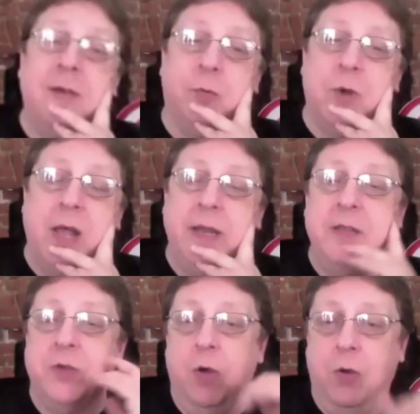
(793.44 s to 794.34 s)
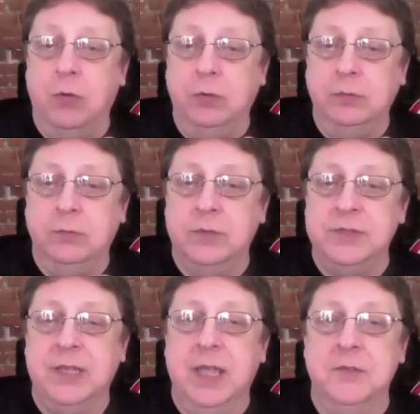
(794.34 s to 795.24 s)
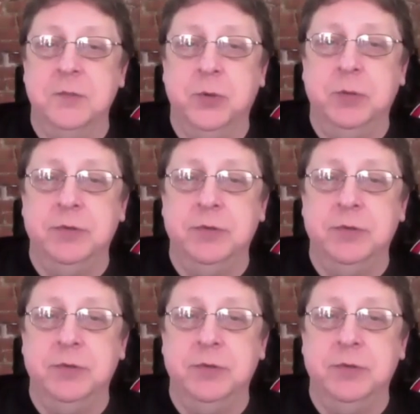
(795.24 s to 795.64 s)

run as a whole was it canceled? Um,